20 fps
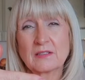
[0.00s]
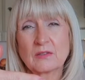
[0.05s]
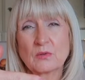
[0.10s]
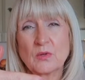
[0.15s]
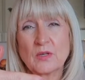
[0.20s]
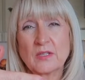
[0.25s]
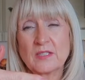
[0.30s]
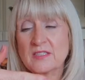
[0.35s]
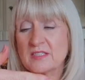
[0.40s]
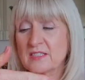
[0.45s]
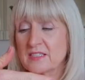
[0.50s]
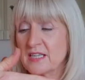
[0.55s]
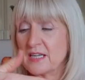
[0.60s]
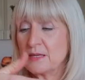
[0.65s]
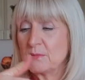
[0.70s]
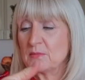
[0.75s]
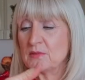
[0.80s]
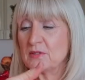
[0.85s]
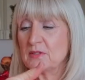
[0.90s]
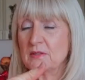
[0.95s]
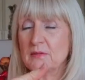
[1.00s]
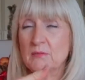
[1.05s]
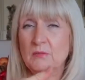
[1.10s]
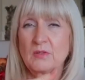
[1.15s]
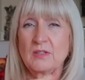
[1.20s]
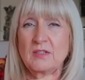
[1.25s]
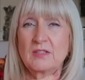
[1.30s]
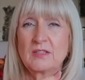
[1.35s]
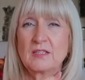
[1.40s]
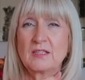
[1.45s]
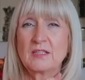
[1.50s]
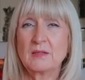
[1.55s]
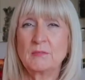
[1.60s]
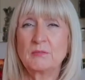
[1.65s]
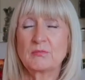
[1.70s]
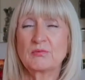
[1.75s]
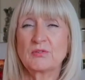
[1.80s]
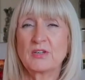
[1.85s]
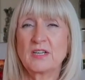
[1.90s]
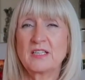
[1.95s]
Quite a statement with the
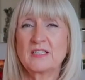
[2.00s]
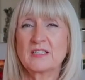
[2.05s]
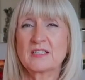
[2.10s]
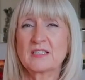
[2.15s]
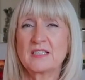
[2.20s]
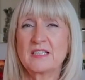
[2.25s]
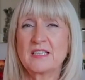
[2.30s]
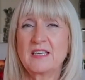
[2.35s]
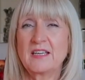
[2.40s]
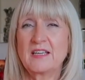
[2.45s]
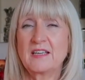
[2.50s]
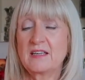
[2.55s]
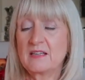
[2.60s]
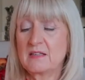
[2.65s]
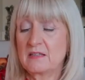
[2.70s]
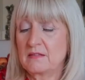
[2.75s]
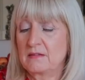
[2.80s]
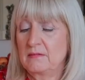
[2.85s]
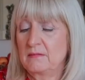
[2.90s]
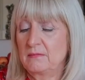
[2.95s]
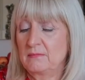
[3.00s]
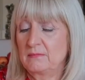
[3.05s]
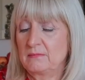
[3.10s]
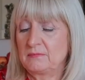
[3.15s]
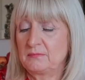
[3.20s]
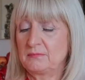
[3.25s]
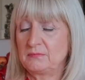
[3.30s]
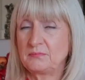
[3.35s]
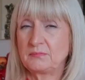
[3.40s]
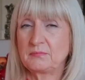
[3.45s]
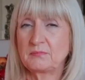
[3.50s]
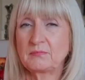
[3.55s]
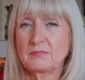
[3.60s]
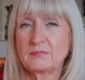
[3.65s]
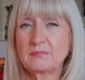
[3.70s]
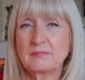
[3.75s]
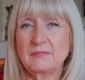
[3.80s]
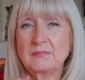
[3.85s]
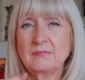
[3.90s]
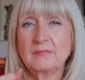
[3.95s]
bracelet here.
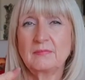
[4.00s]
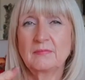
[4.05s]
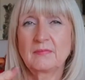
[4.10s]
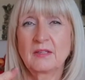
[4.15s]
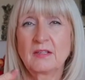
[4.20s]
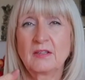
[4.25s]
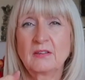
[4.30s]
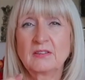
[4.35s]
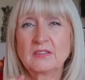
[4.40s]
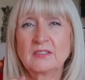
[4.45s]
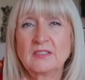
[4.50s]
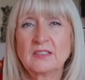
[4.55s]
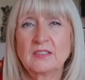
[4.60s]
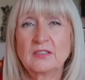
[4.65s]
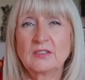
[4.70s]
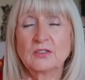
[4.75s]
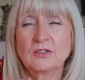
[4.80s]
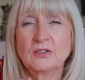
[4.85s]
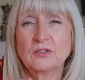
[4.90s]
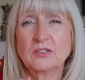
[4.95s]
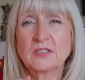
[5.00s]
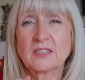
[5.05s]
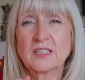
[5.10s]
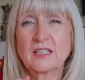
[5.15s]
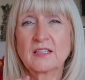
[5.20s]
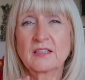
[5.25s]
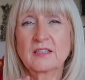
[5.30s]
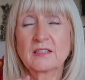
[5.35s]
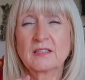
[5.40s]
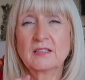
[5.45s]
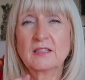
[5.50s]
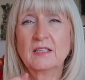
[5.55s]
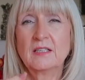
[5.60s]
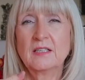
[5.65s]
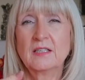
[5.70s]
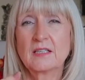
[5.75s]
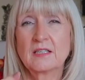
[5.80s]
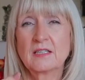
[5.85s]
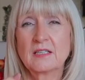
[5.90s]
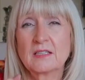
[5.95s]
Let me see the two together
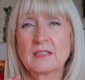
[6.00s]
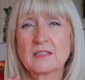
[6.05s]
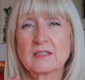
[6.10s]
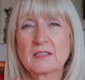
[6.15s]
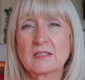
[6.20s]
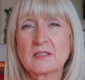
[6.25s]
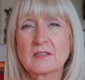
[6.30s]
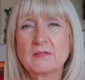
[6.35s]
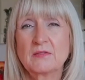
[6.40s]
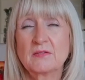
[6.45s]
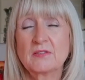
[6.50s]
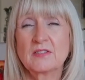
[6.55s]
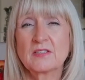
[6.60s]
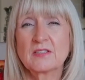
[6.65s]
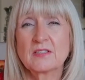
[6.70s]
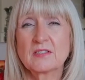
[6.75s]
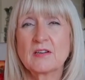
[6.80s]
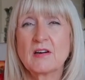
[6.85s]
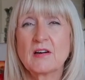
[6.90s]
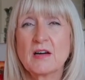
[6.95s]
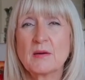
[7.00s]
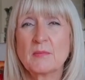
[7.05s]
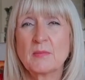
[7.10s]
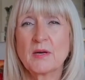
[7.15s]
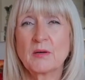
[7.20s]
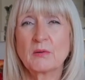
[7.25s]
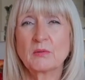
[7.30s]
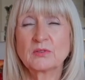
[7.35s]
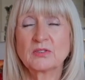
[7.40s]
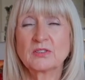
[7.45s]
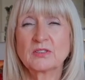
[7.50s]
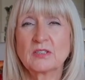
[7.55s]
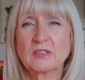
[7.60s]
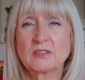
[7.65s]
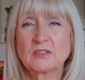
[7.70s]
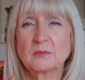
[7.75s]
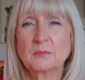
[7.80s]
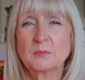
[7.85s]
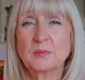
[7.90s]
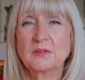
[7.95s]
and over time I will
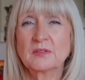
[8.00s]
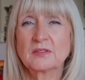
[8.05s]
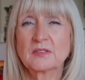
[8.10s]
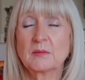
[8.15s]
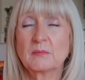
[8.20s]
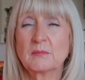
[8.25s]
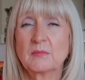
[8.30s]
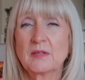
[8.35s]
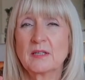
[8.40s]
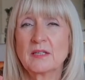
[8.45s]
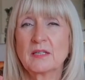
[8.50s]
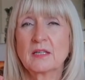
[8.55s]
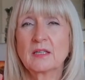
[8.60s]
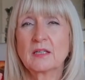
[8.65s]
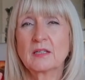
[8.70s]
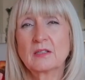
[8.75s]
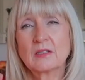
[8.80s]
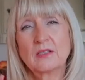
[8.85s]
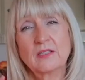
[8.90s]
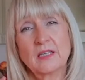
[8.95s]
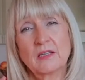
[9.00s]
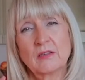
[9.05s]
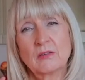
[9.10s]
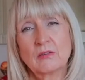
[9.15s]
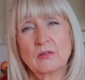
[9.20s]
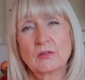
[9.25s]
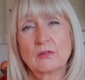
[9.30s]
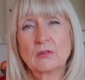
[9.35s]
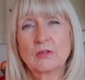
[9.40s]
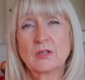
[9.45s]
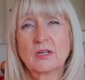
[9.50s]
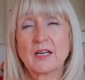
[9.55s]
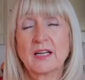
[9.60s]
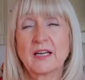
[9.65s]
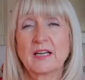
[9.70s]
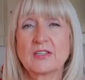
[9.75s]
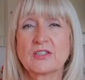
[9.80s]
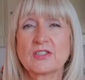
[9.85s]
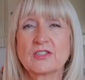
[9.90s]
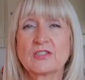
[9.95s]
start to build up my yellow gold
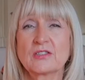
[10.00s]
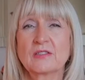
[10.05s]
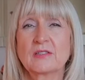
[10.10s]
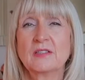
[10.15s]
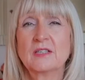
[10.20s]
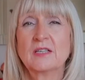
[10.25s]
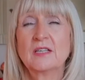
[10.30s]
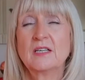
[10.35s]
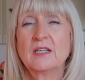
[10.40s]
collection.